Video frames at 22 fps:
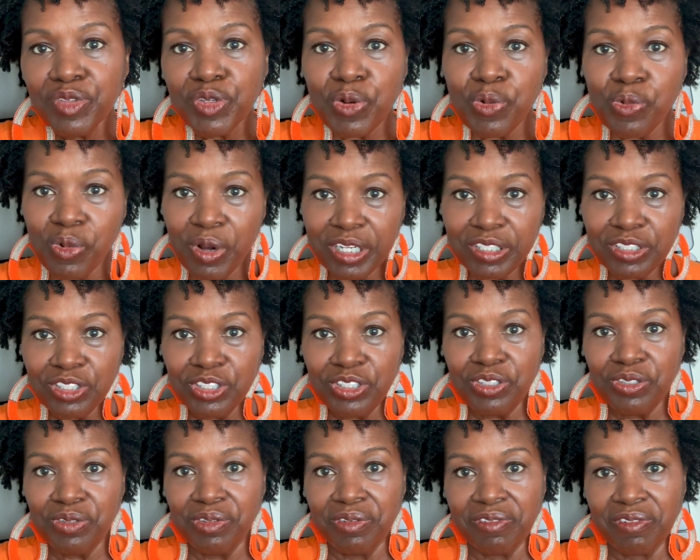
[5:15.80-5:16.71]
once
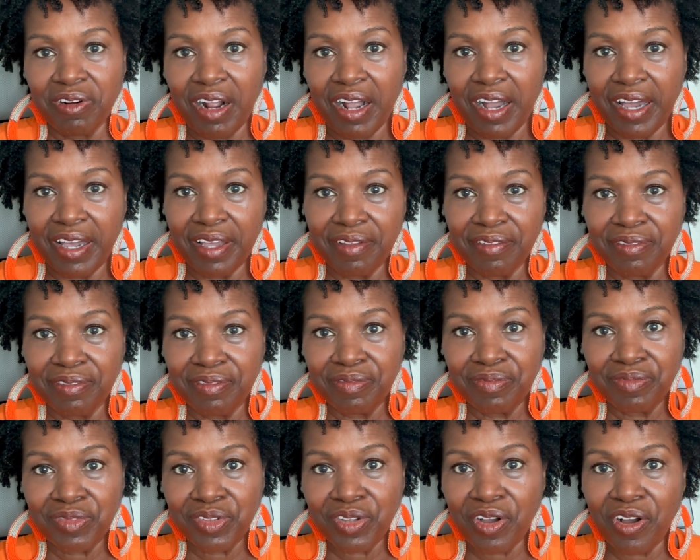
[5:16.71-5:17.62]
you arrive.
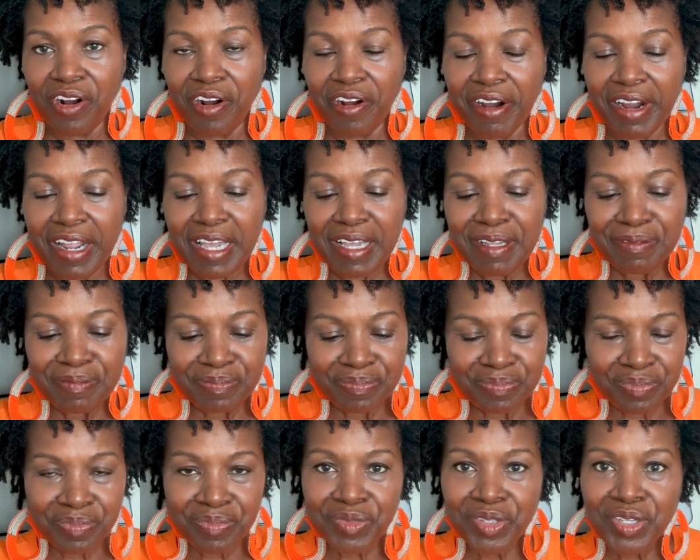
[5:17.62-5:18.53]
All right?
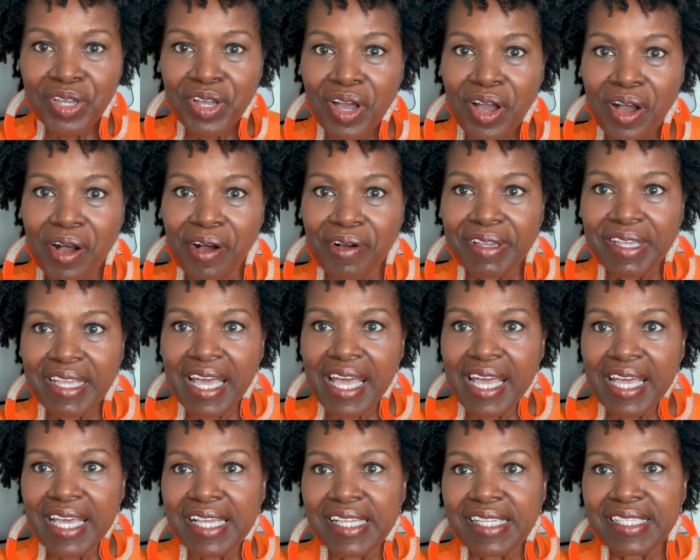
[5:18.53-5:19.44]

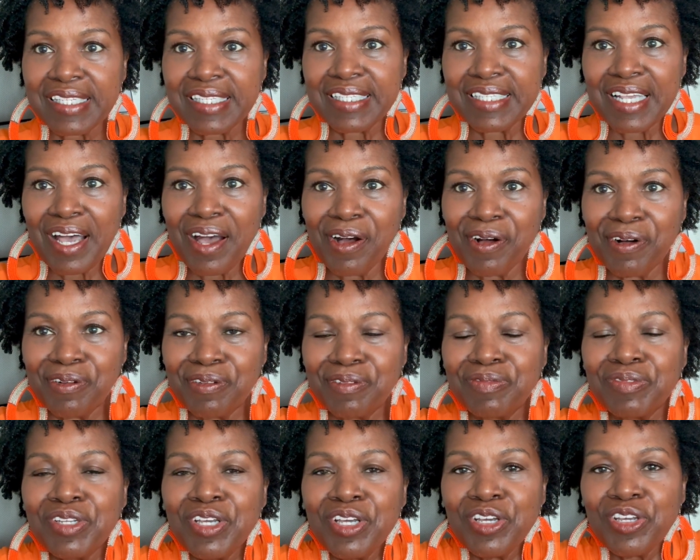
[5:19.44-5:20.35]
Okay,
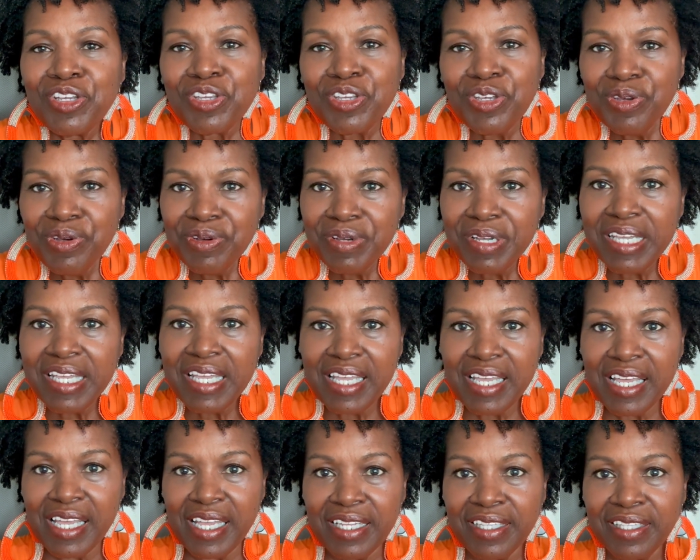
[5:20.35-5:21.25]
so you
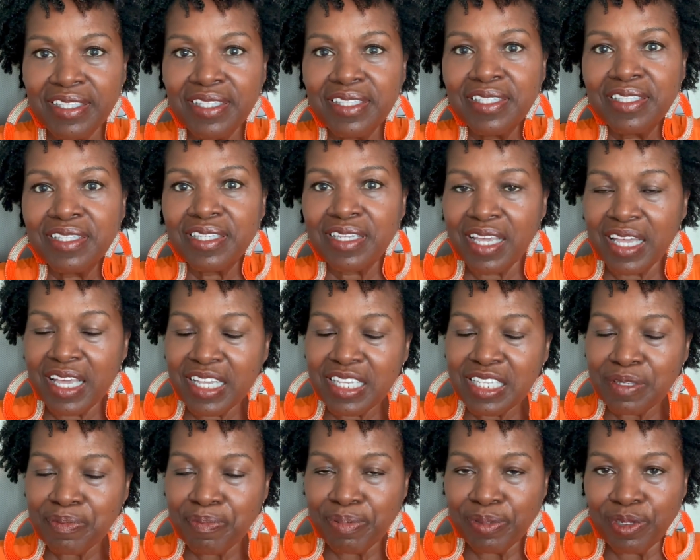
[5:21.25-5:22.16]
can
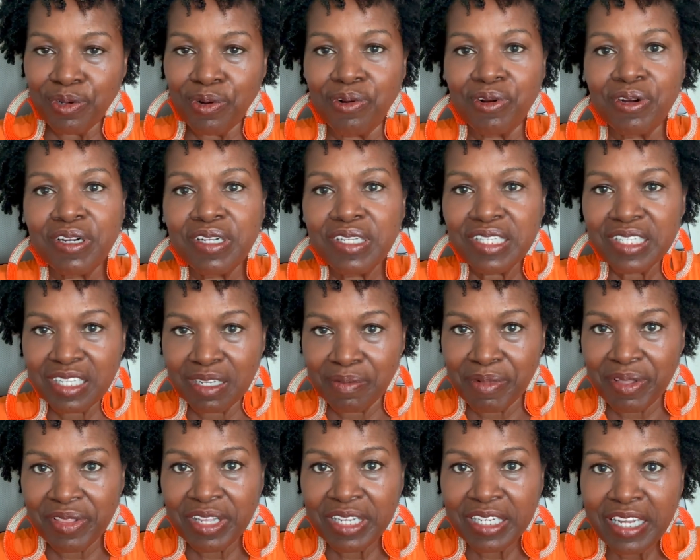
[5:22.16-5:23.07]
explore some
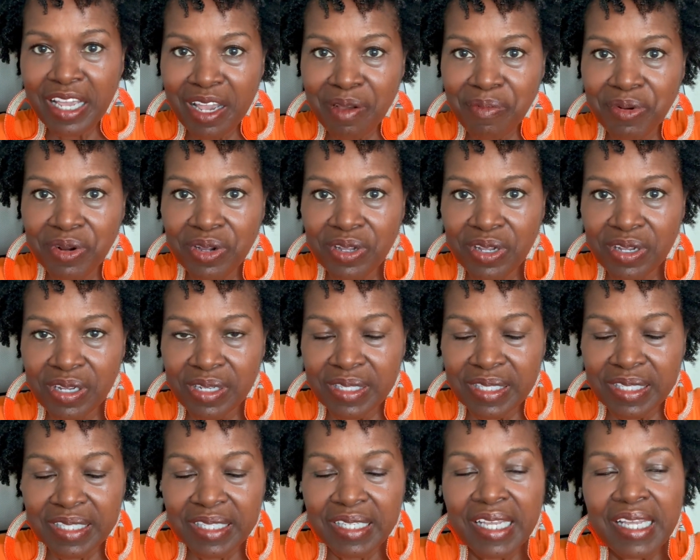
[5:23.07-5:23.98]
of the
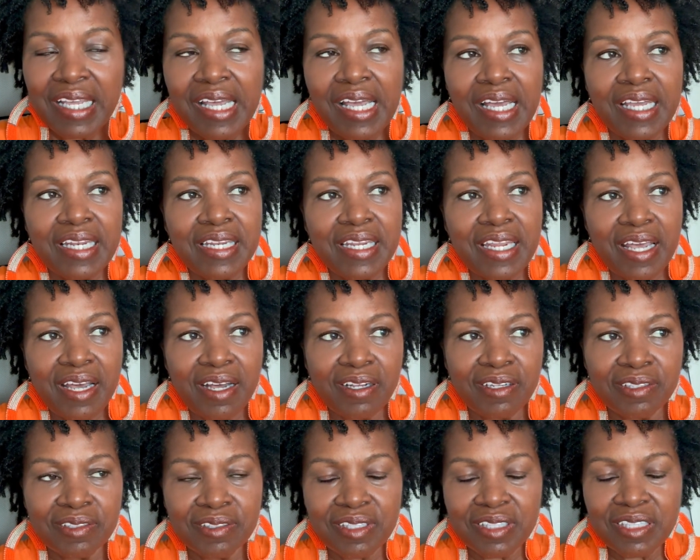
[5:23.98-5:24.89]
neighborhoods.
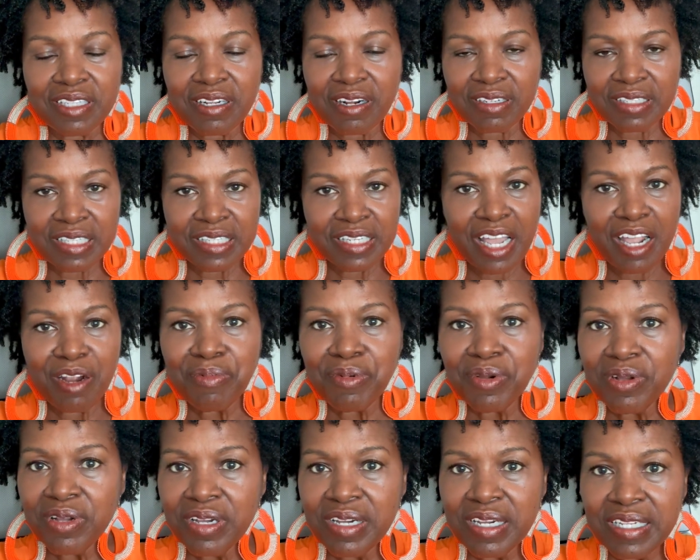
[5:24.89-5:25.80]
Now, there's
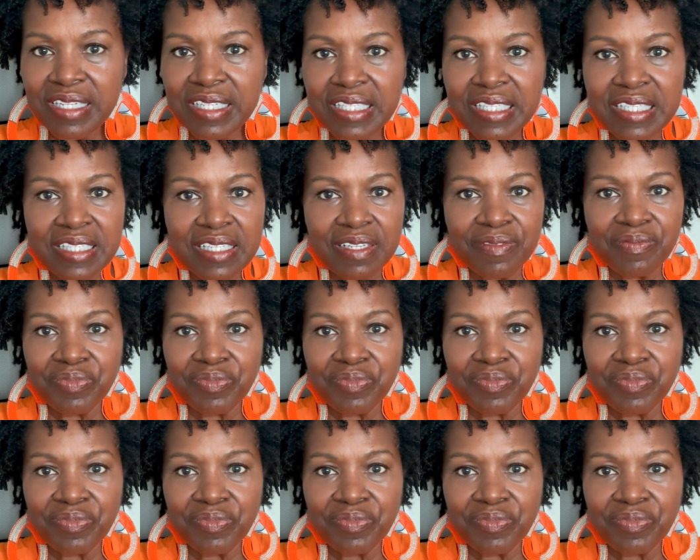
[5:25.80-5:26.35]
neighborhoods,